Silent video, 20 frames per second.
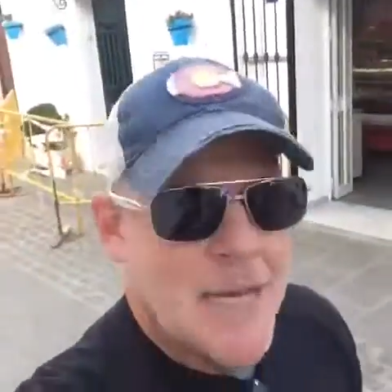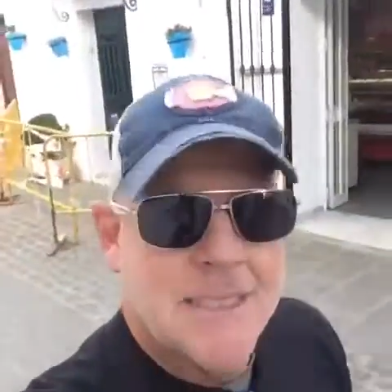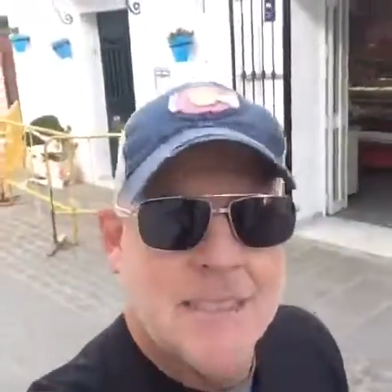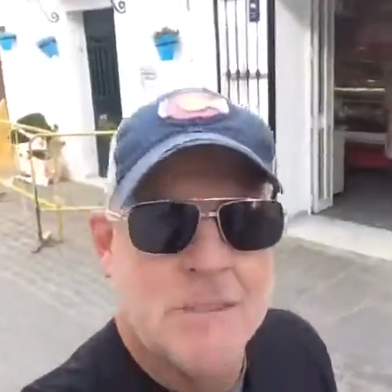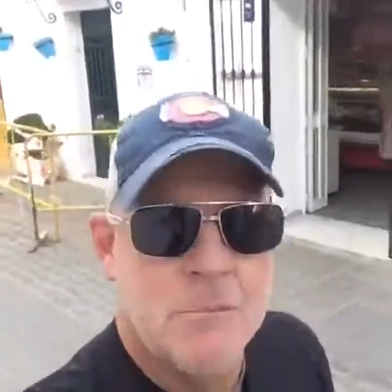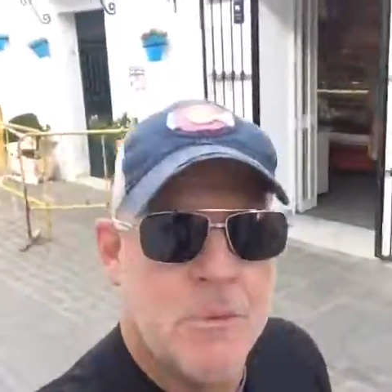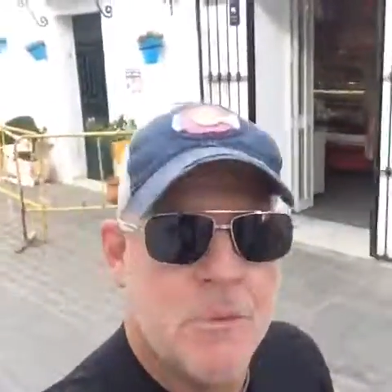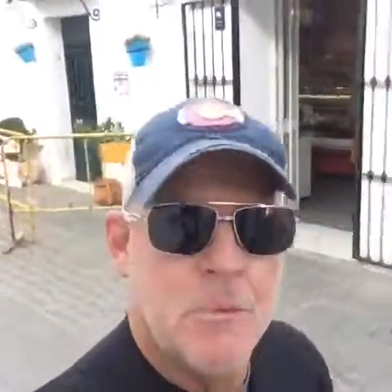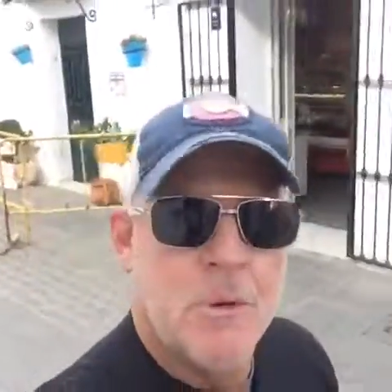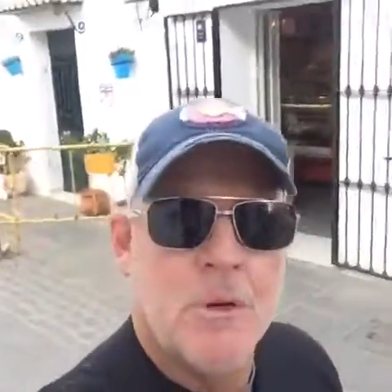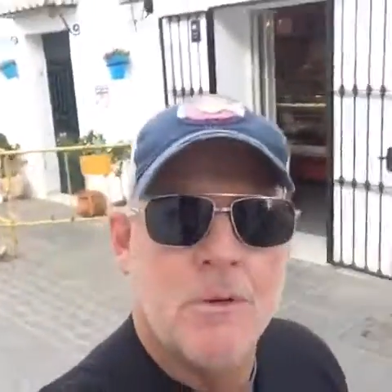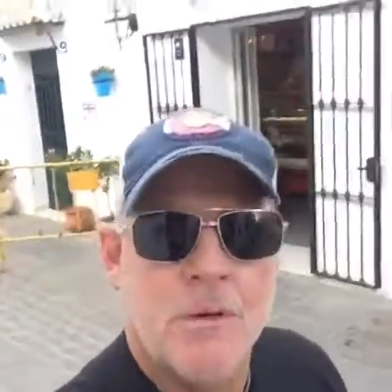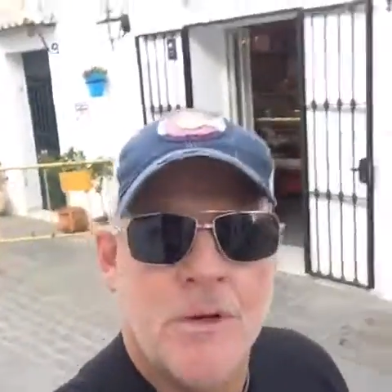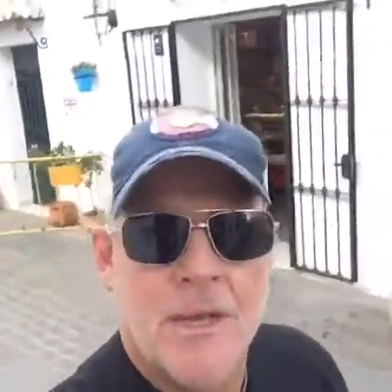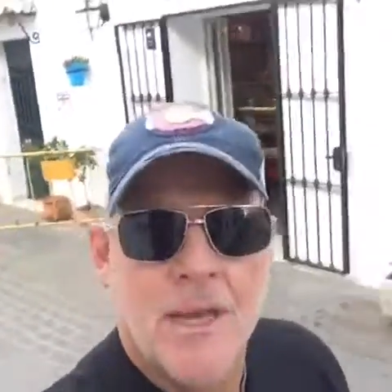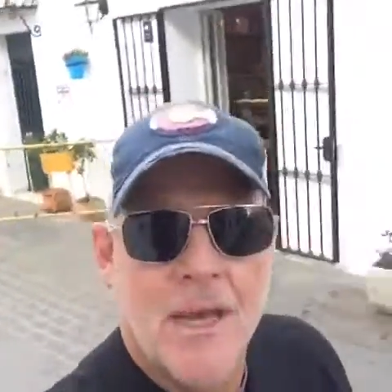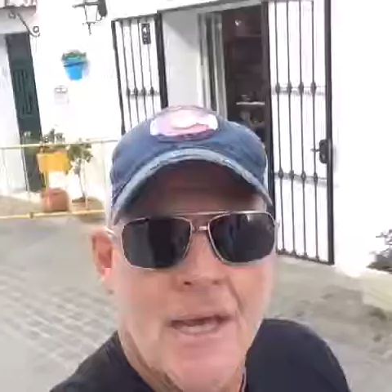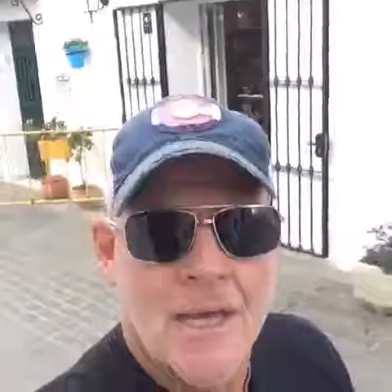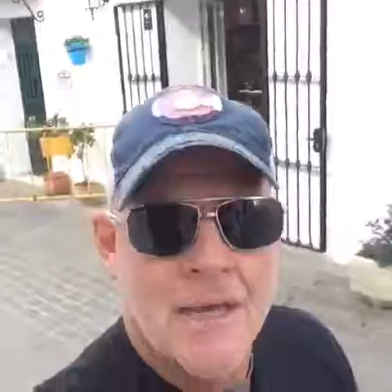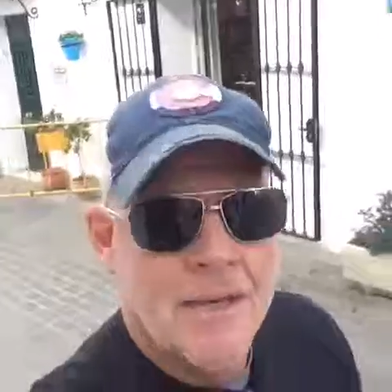asked him when we were
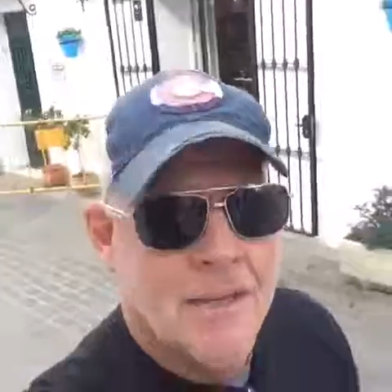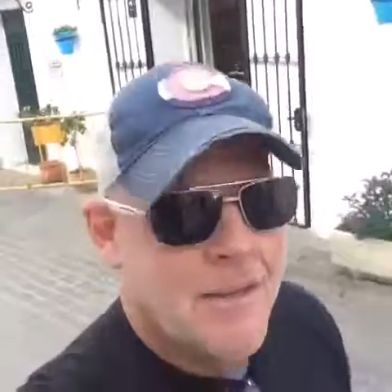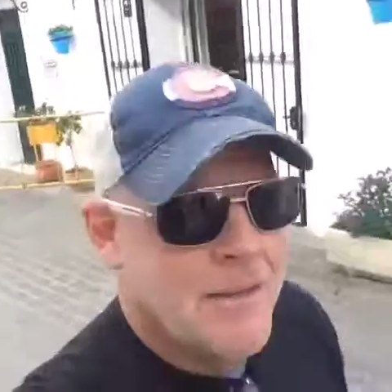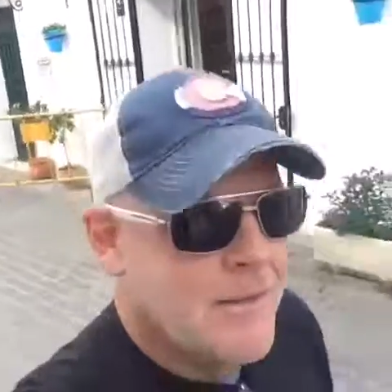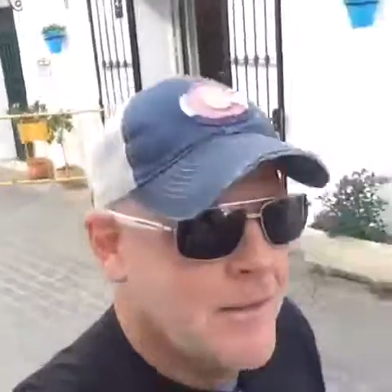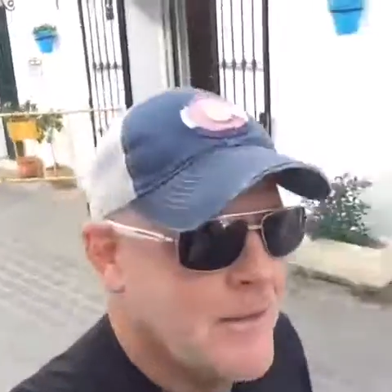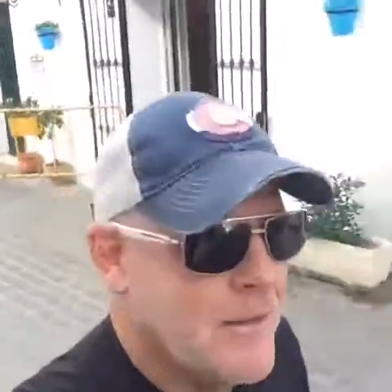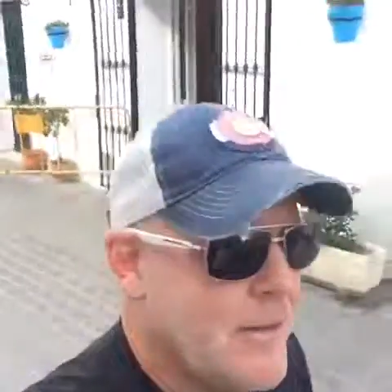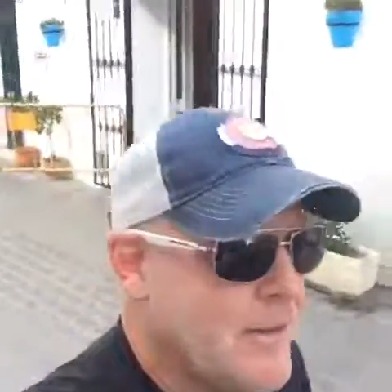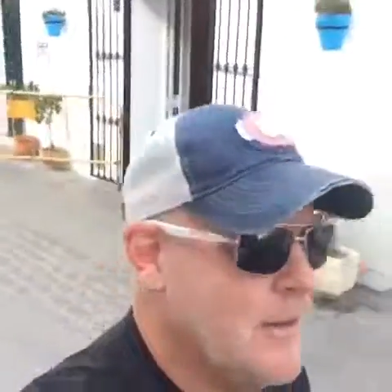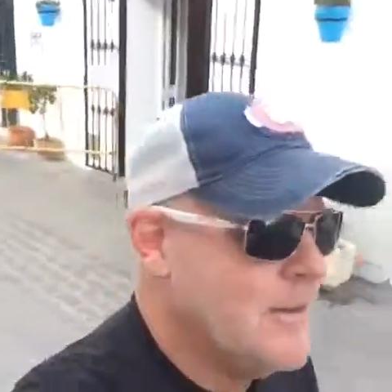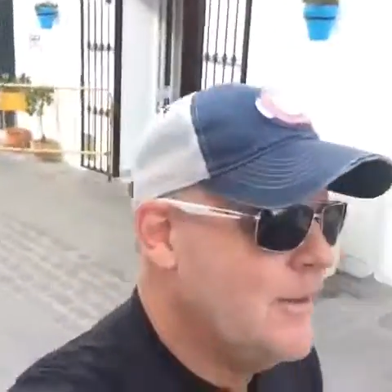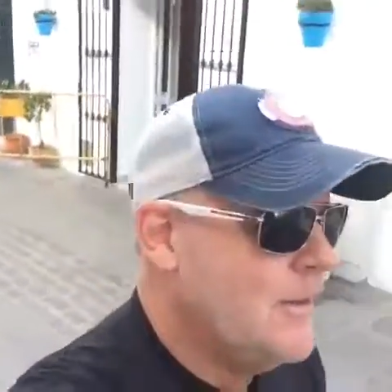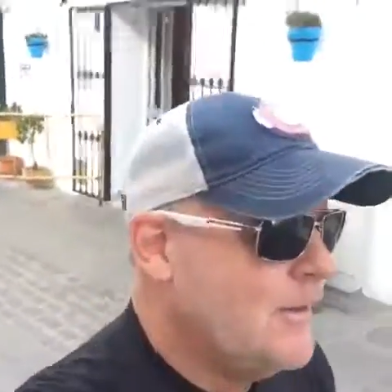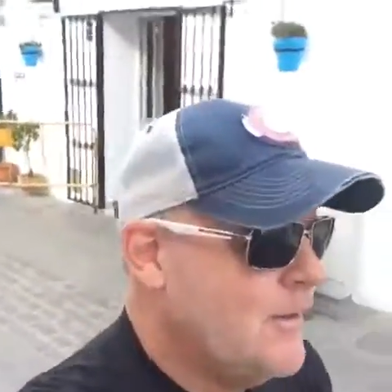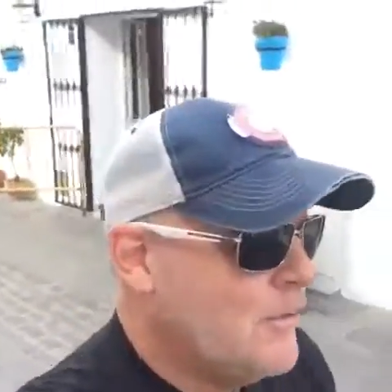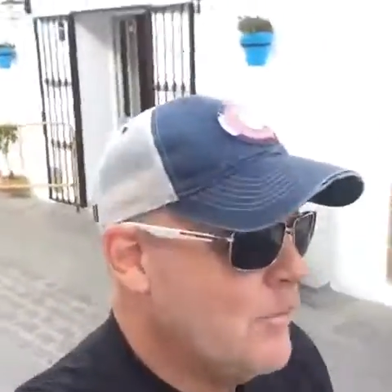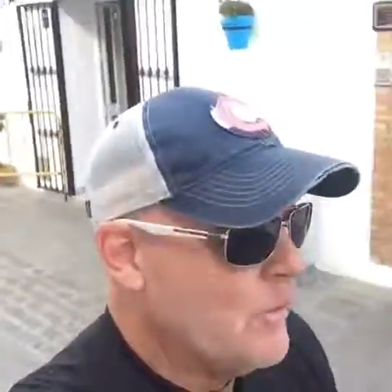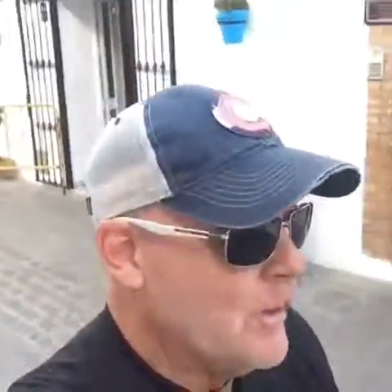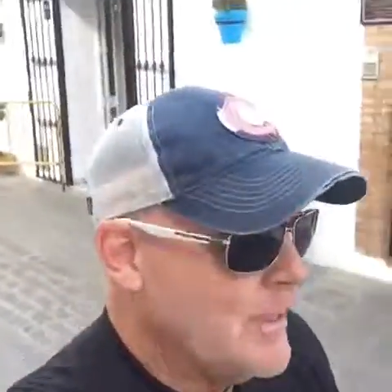done
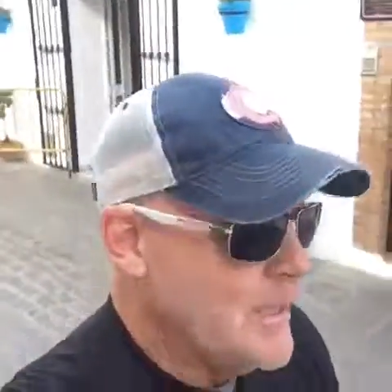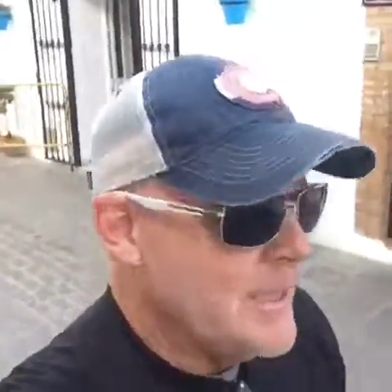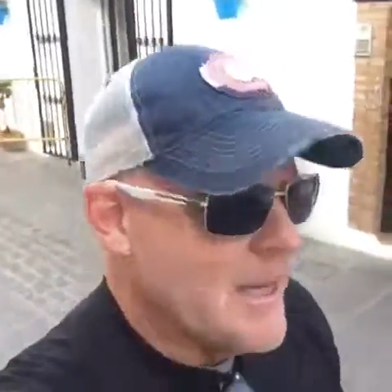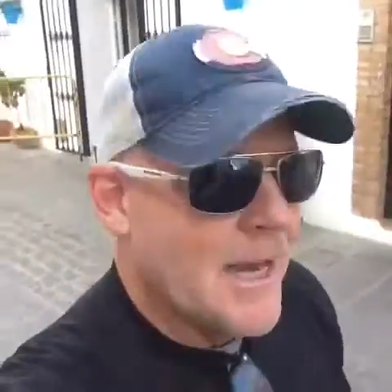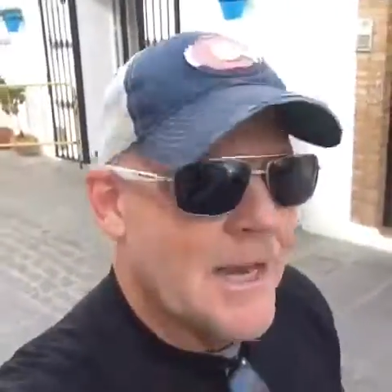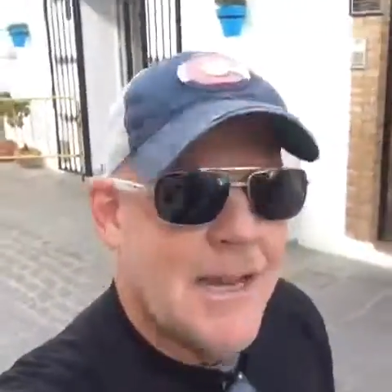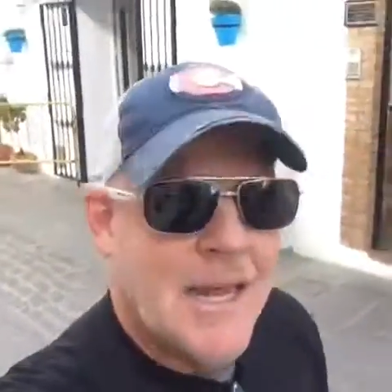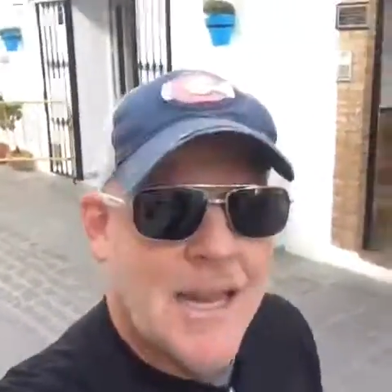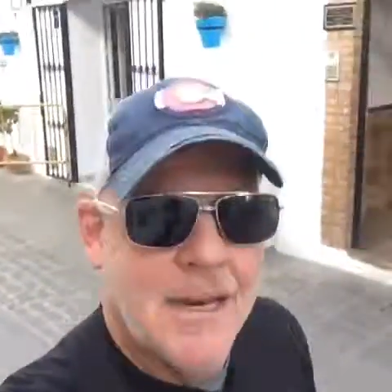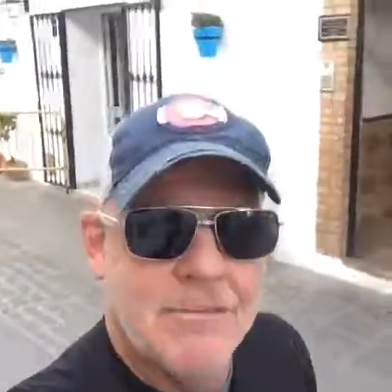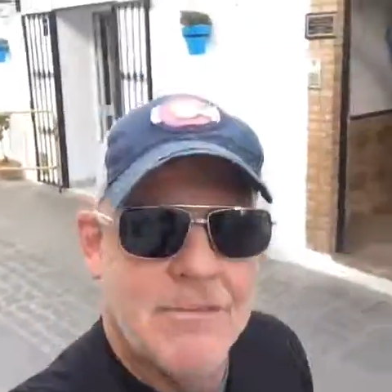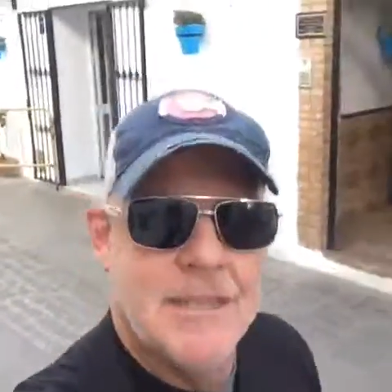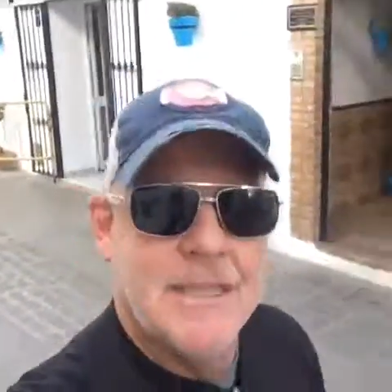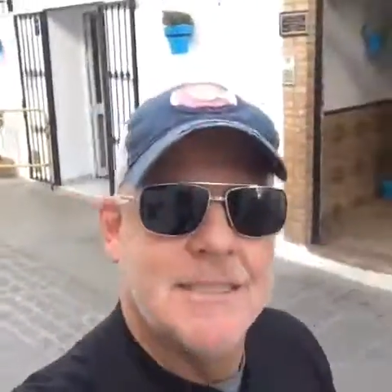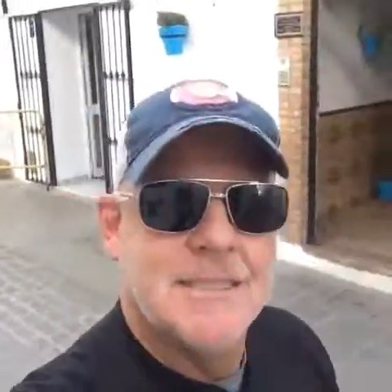what he got out of it.